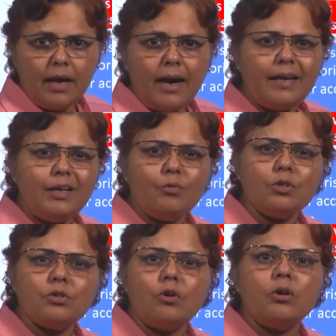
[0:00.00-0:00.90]
and it
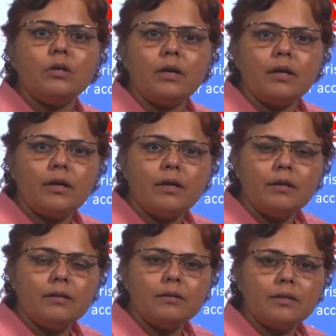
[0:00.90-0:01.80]
was not
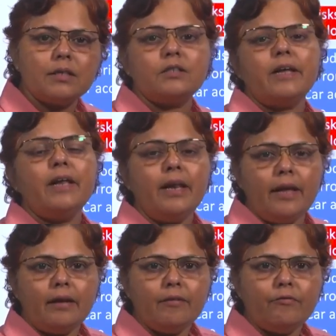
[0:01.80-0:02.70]

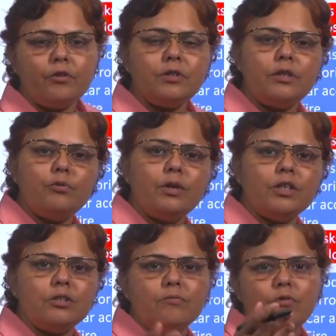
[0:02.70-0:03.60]
sustaining for the
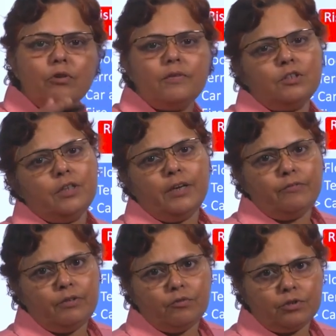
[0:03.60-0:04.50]
duration for which the
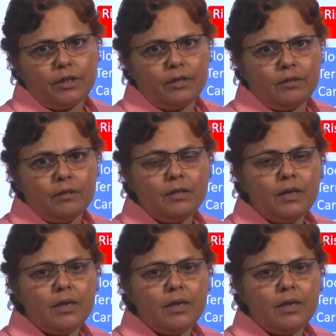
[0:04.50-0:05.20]
FD was taken,